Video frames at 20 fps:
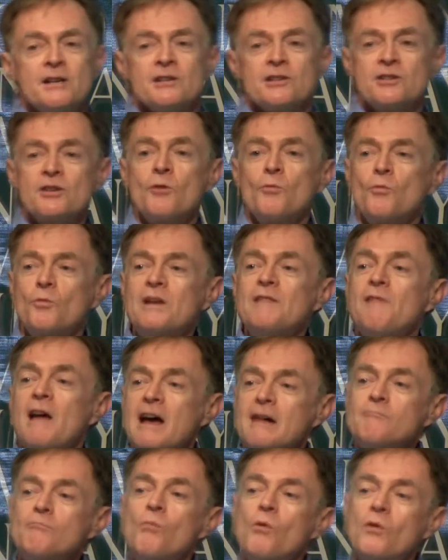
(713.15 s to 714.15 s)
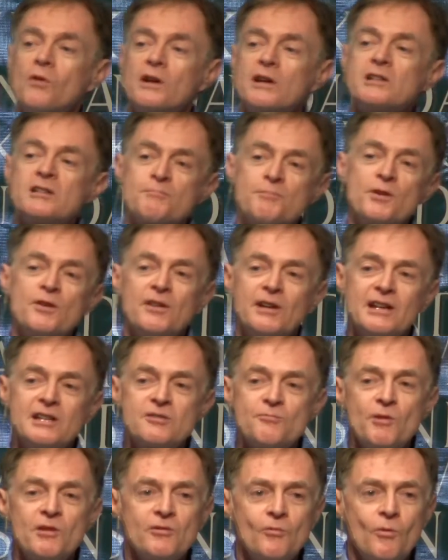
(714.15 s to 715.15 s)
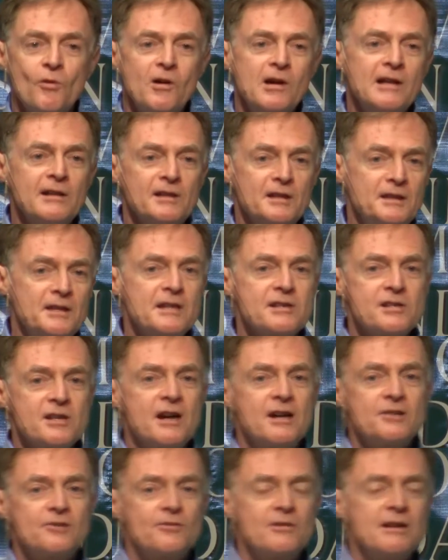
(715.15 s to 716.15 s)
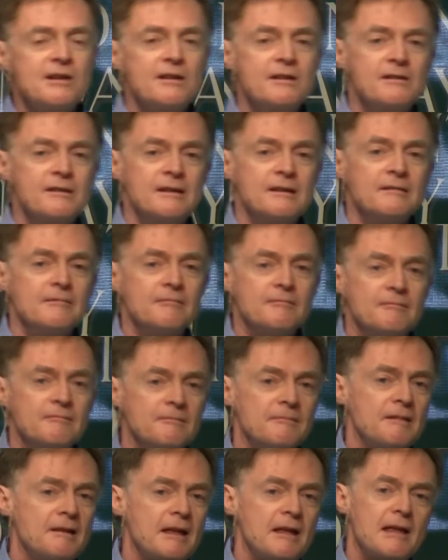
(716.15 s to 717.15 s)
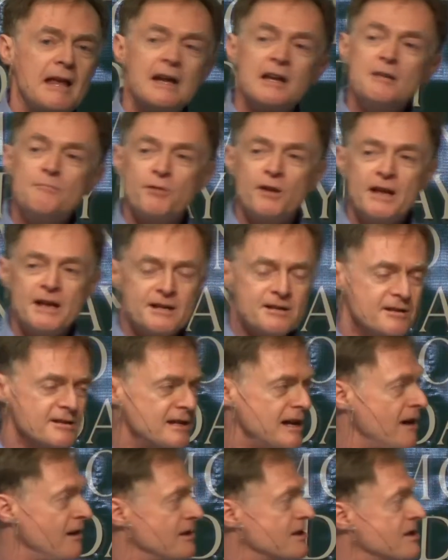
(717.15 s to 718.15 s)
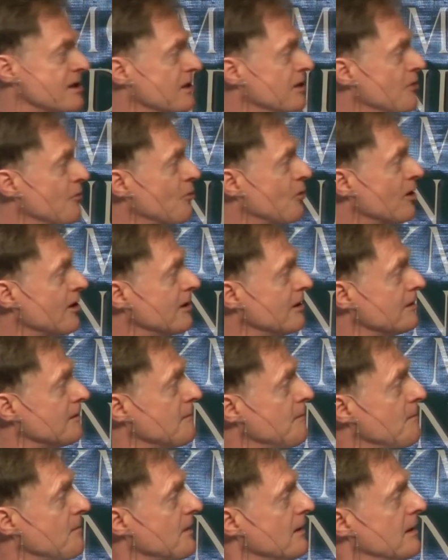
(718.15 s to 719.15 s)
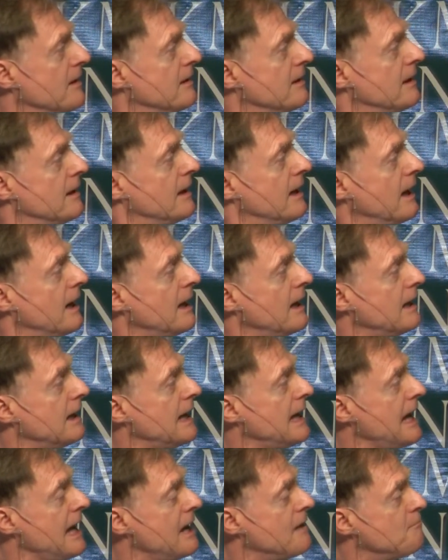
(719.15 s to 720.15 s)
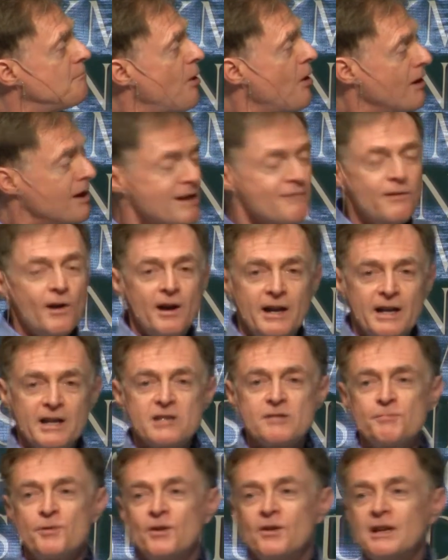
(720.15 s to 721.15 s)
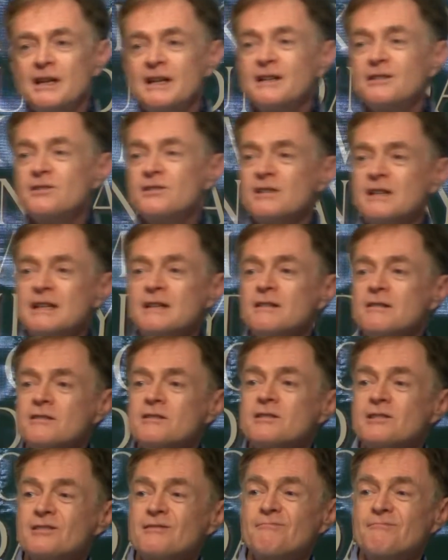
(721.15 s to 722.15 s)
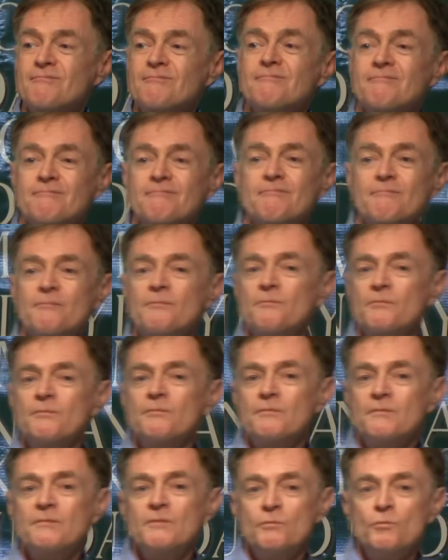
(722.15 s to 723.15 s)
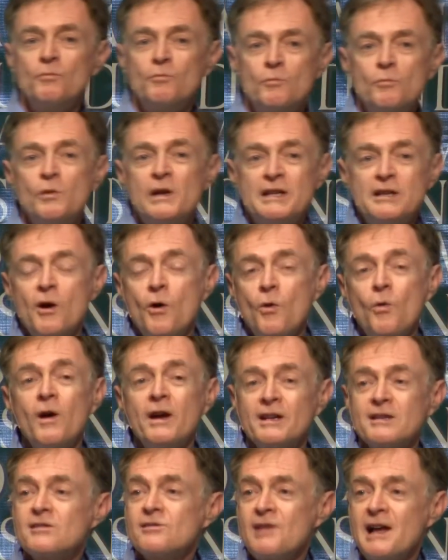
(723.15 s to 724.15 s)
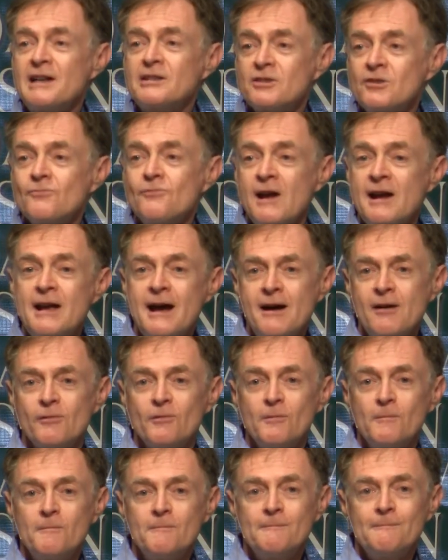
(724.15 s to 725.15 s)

So we've had more experience with oil in this country than any place else in the world. And part of experience is we know what it's like to run out.